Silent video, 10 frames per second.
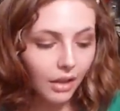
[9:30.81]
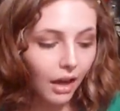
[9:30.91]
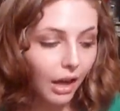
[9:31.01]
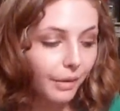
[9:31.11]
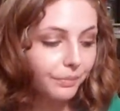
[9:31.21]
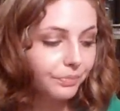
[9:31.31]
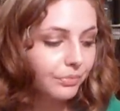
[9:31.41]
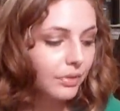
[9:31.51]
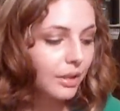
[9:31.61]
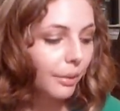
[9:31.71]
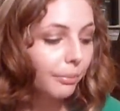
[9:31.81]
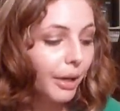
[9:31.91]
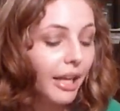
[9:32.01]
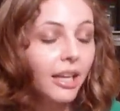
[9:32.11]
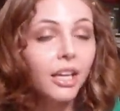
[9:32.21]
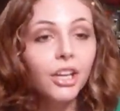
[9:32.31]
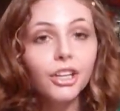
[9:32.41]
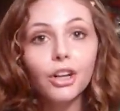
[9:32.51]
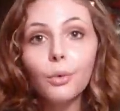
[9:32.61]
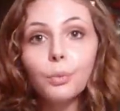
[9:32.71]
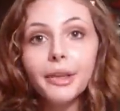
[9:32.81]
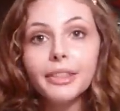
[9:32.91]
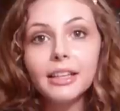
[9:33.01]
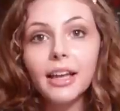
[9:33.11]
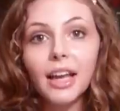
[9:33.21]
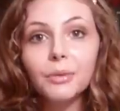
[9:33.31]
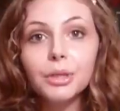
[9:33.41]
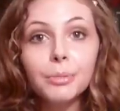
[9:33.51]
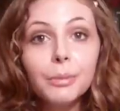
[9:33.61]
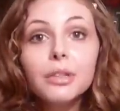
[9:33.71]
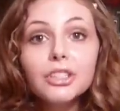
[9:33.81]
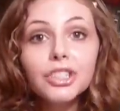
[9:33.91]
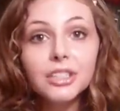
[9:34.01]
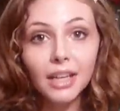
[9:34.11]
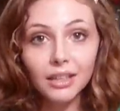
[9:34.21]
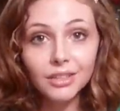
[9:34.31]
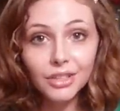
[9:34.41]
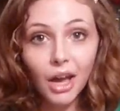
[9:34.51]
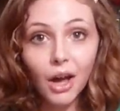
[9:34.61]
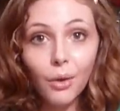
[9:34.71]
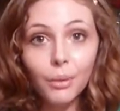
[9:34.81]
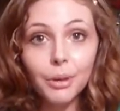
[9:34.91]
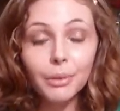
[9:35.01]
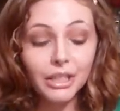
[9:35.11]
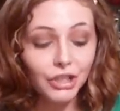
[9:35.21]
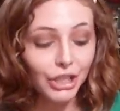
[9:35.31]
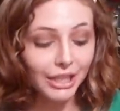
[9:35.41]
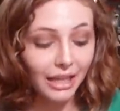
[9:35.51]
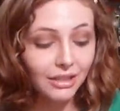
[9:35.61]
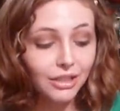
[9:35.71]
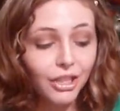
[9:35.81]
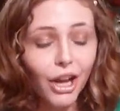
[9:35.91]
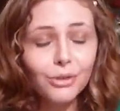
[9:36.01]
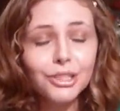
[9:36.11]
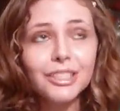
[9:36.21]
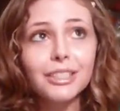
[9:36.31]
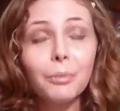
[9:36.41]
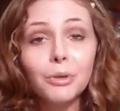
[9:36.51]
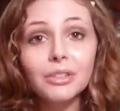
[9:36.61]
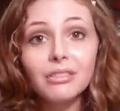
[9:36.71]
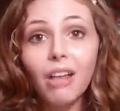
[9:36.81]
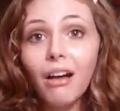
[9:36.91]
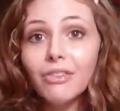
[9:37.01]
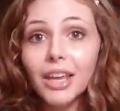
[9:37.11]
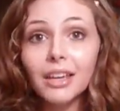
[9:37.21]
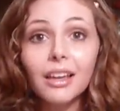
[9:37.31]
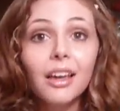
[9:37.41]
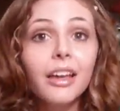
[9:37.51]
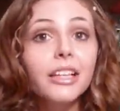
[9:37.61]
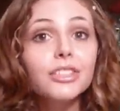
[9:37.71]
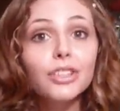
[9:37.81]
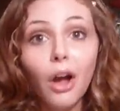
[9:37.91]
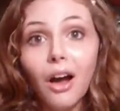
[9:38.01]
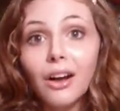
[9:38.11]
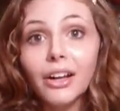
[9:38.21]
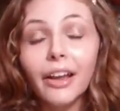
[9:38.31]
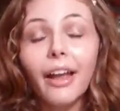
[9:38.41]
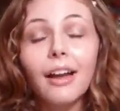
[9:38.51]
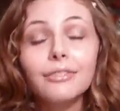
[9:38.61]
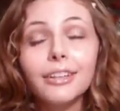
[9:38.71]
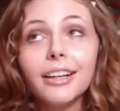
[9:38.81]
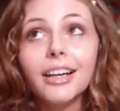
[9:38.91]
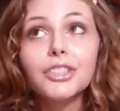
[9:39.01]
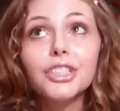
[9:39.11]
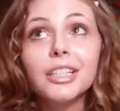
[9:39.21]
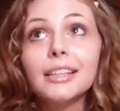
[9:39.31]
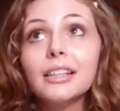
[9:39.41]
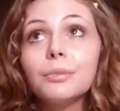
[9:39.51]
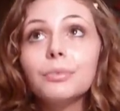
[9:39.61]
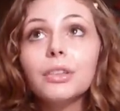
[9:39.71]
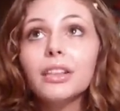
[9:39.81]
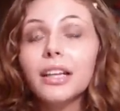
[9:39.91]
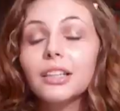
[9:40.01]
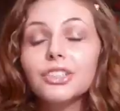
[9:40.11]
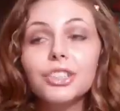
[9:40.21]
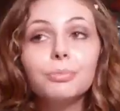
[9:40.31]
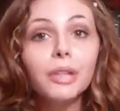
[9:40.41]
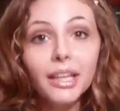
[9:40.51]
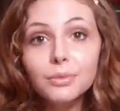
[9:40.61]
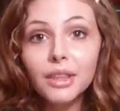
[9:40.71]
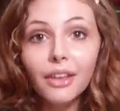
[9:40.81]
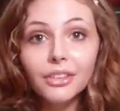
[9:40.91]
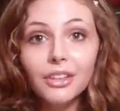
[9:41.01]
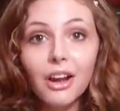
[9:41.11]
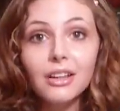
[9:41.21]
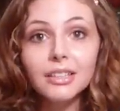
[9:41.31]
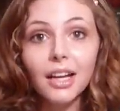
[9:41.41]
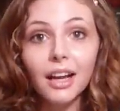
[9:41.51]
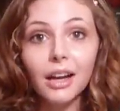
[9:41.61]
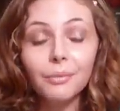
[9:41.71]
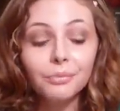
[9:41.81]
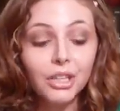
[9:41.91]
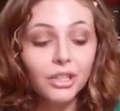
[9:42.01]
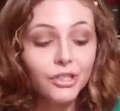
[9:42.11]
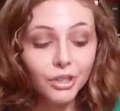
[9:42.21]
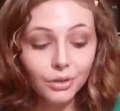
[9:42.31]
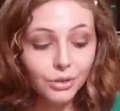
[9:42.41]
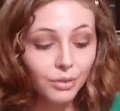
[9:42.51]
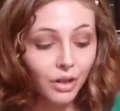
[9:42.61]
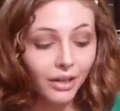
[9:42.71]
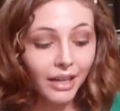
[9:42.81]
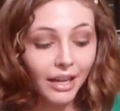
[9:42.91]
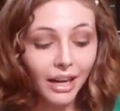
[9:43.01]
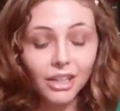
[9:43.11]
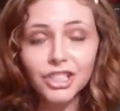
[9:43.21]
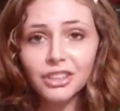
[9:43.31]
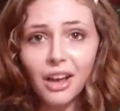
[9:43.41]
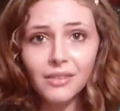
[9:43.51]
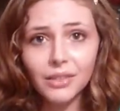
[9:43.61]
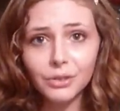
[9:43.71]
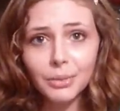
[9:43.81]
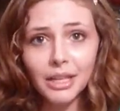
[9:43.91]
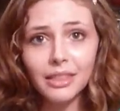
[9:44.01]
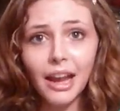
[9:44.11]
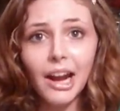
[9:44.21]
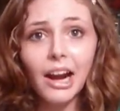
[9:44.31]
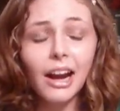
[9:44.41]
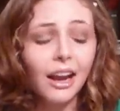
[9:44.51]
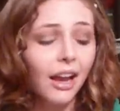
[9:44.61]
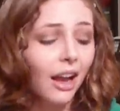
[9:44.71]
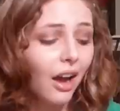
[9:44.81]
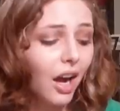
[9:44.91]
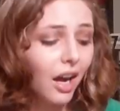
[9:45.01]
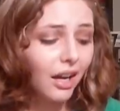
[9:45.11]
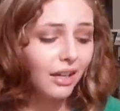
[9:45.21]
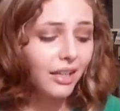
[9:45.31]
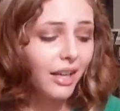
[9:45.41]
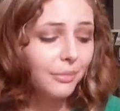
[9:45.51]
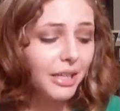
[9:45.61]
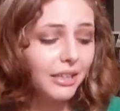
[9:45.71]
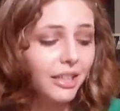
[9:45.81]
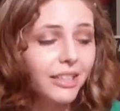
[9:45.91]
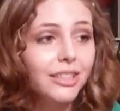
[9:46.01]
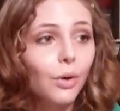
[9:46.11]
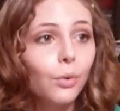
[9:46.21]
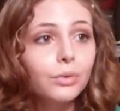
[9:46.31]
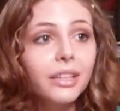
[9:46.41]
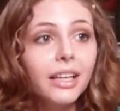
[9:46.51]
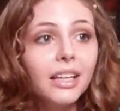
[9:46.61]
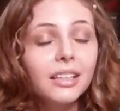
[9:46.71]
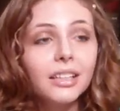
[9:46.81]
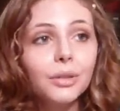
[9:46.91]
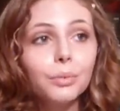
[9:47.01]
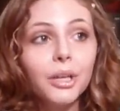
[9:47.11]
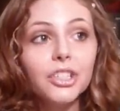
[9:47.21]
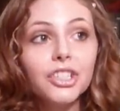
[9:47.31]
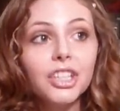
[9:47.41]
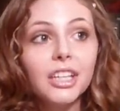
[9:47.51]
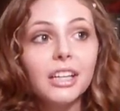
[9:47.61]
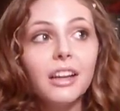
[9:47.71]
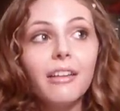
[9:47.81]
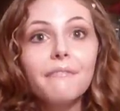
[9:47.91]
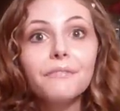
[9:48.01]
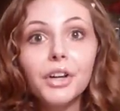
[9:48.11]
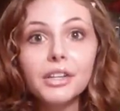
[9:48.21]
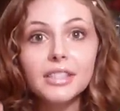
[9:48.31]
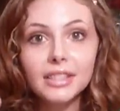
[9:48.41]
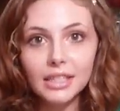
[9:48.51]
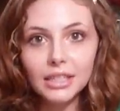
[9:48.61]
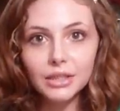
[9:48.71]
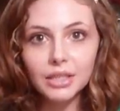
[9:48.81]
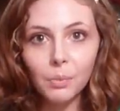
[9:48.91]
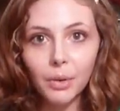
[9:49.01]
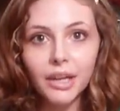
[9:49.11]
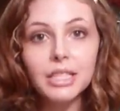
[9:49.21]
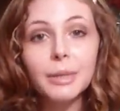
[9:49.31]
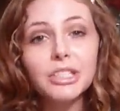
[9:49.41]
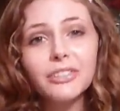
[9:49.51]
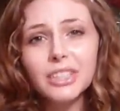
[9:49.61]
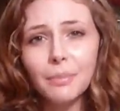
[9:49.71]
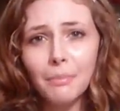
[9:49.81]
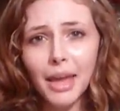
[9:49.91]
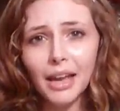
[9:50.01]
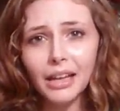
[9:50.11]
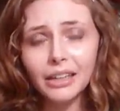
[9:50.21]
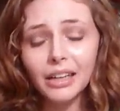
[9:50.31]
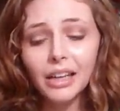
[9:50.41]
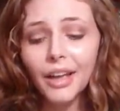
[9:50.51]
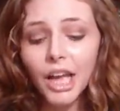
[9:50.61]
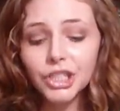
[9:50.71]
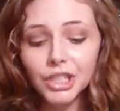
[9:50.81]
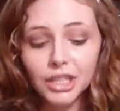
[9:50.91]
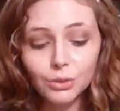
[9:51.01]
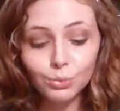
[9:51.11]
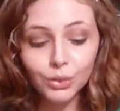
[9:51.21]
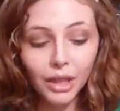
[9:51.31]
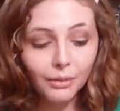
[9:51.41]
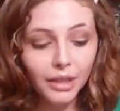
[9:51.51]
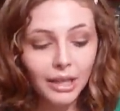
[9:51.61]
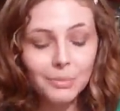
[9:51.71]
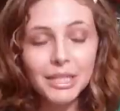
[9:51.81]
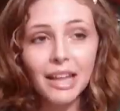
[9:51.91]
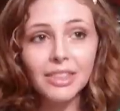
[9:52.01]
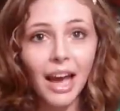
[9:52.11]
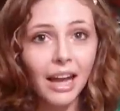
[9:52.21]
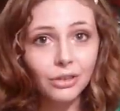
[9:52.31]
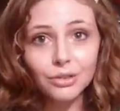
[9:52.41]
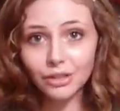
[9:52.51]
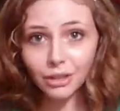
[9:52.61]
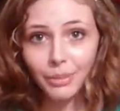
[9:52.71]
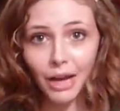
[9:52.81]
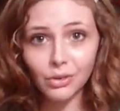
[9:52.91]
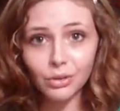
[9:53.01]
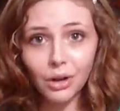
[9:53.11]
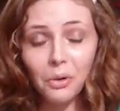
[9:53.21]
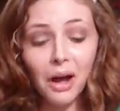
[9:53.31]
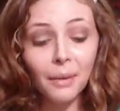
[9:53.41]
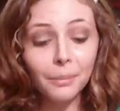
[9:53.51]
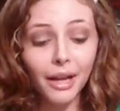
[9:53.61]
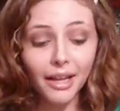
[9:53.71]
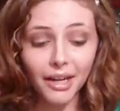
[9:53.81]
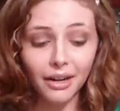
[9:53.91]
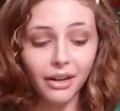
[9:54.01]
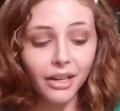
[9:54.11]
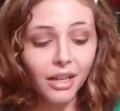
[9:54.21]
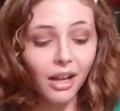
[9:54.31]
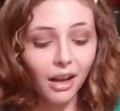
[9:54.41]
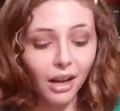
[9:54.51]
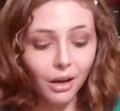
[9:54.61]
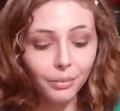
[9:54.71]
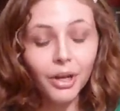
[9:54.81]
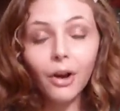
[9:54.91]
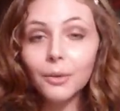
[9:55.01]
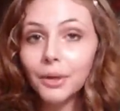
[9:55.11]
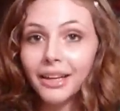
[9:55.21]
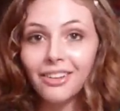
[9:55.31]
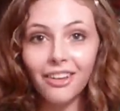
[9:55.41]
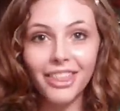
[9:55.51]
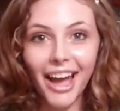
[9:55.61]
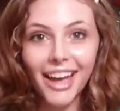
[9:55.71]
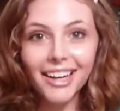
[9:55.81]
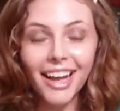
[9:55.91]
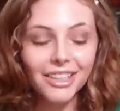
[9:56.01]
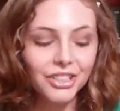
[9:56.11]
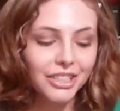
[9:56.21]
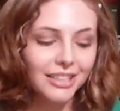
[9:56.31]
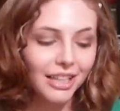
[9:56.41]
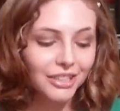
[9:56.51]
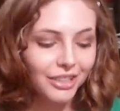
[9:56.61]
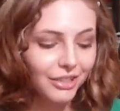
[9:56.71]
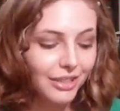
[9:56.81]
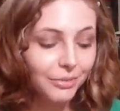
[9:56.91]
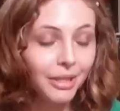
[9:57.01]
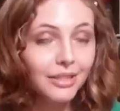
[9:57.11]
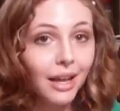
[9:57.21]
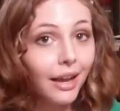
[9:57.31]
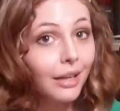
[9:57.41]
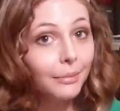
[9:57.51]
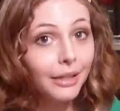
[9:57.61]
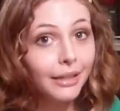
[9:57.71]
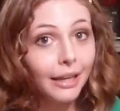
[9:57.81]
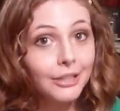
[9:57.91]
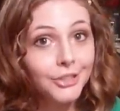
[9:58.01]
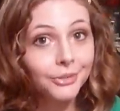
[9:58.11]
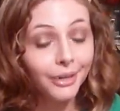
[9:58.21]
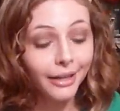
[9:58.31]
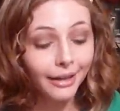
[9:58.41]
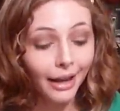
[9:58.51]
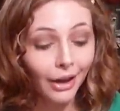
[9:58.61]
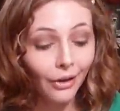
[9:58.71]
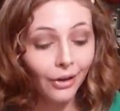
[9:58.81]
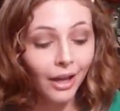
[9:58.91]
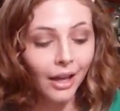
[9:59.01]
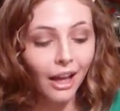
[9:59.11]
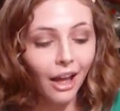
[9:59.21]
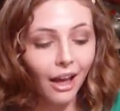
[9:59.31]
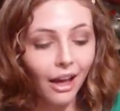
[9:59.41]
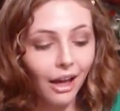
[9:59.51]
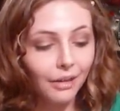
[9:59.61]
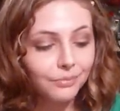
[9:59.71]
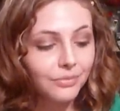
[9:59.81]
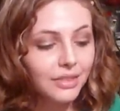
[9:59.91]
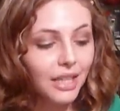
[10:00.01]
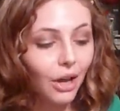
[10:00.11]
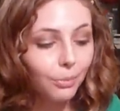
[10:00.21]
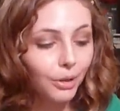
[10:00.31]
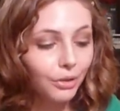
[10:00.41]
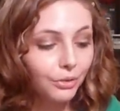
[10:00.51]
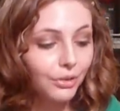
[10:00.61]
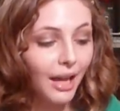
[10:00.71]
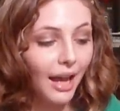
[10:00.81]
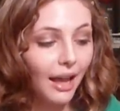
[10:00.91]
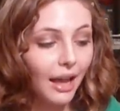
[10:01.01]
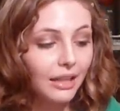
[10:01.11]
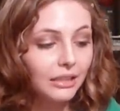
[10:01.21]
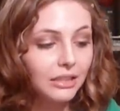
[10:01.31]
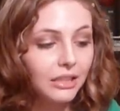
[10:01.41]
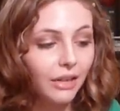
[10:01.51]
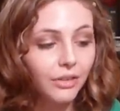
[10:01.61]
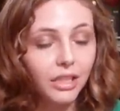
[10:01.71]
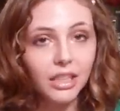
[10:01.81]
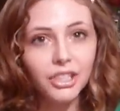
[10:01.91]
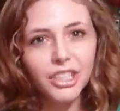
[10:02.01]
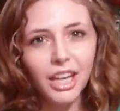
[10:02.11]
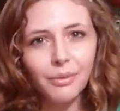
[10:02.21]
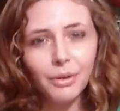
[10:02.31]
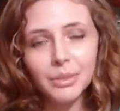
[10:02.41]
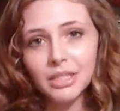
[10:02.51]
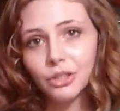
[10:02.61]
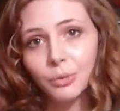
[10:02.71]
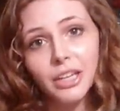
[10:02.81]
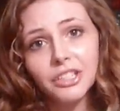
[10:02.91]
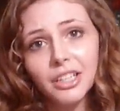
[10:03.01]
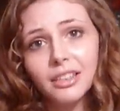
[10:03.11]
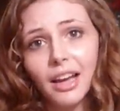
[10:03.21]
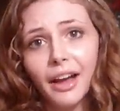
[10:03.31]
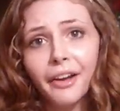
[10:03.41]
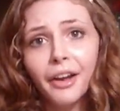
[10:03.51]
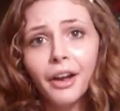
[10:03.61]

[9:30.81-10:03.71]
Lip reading: But, you know, with people that she does know and people that she gets to know, she's the most loving dog ever, and she plays with other dogs. She goes to a doggy daycare. She loves everybody there. I mean, it's only when she first sees someone, especially if it's a man, she gets really upset. The hackles on her back will go up, and We are working on that, and she's actually on some anxiety medication right now to help her through that. I definitely think she came from a situation that